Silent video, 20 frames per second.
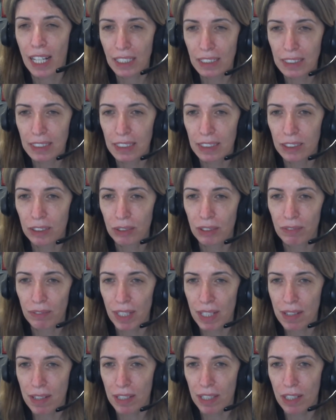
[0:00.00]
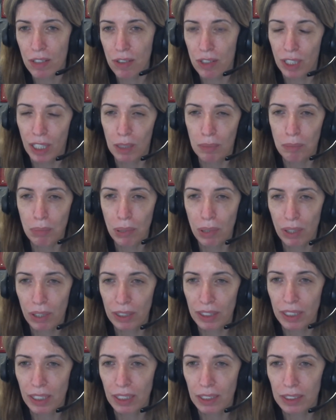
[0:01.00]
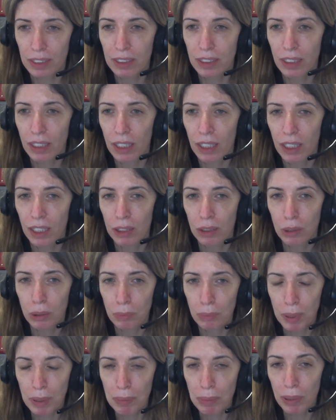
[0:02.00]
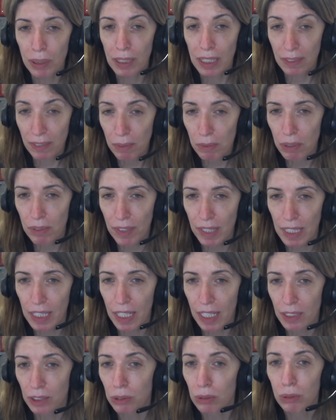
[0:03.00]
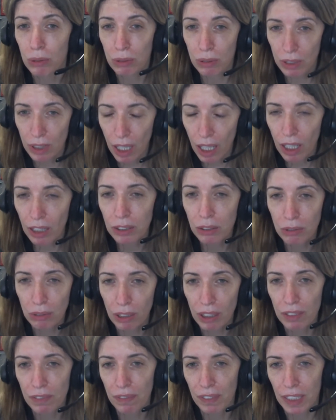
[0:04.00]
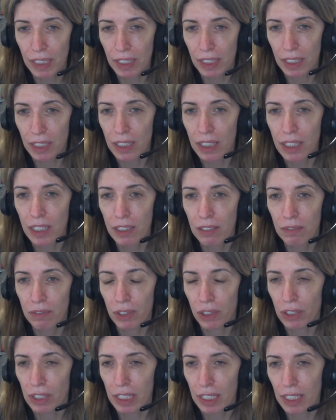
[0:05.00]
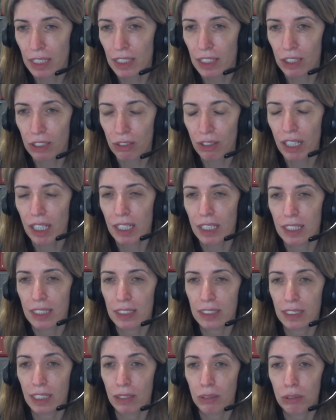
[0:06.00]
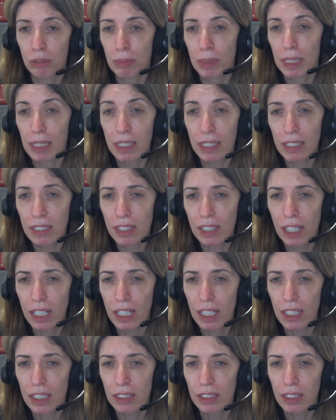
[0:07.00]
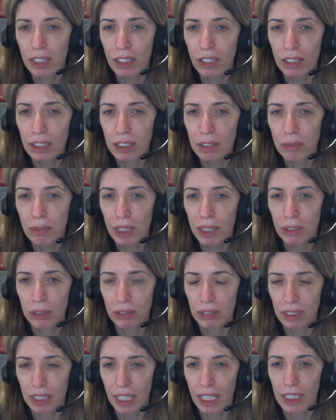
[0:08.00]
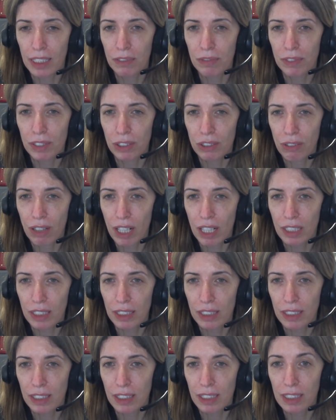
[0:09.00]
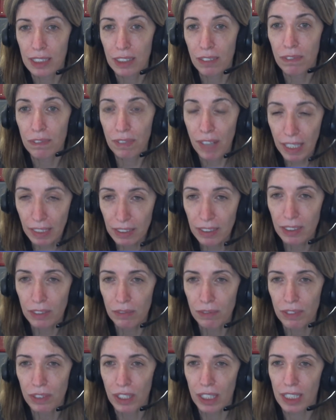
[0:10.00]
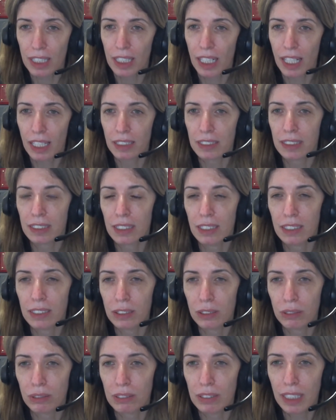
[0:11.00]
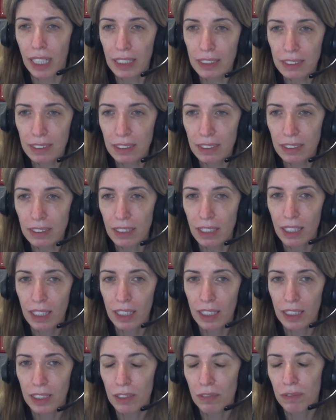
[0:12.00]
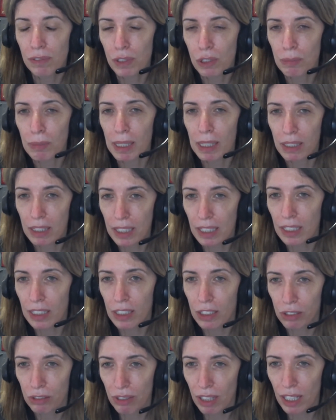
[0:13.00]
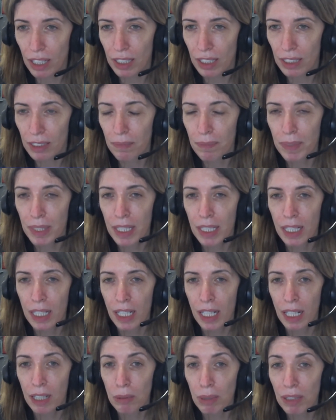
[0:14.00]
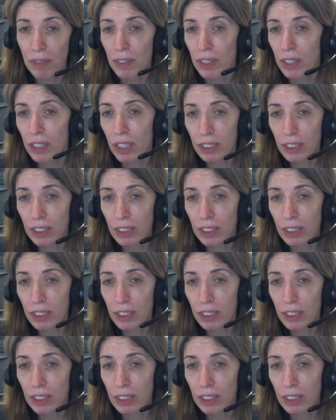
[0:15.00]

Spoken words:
access to investigational products to people living with ALS who do not qualify for clinical trials. Now, to be clear, the only way to tell if a drug is effective for ALS is to test it in a formal clinical trial. However,